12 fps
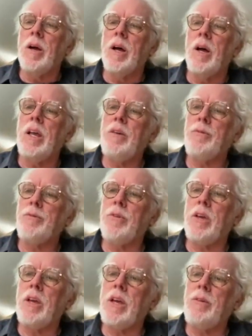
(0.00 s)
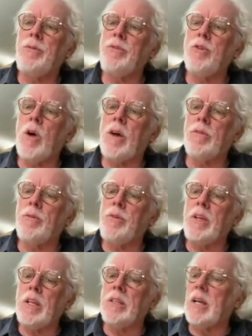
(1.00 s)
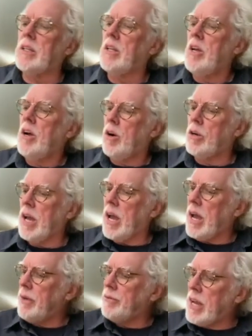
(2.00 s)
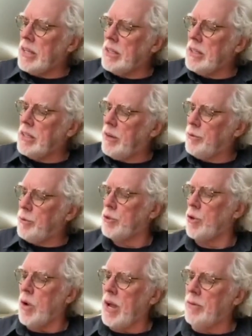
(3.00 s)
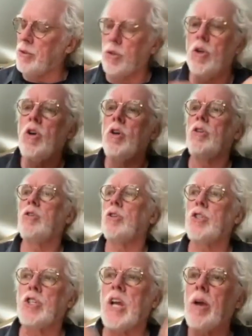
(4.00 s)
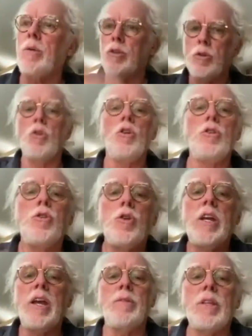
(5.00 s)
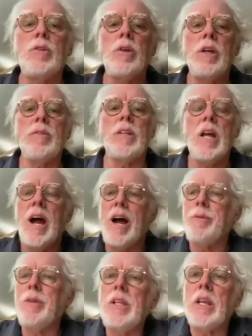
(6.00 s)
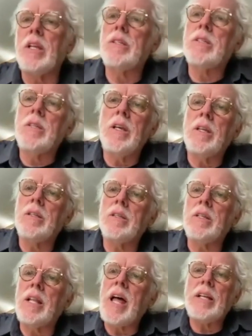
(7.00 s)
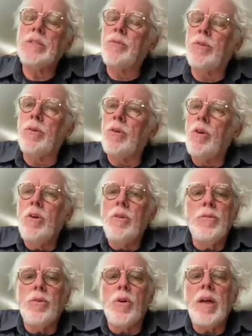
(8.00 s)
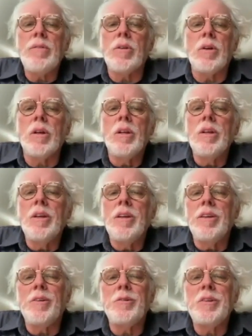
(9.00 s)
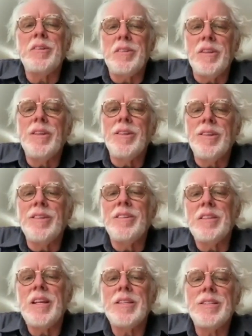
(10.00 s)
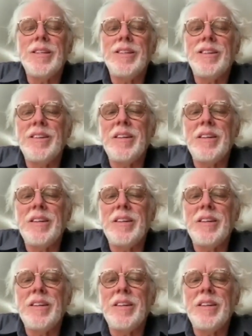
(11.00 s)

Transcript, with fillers: Uh, if if you have a feeling that okay, I have that gift, so I have to to share it, to to give it, to give it. I think that it's it lasts for forever. You know, that's it.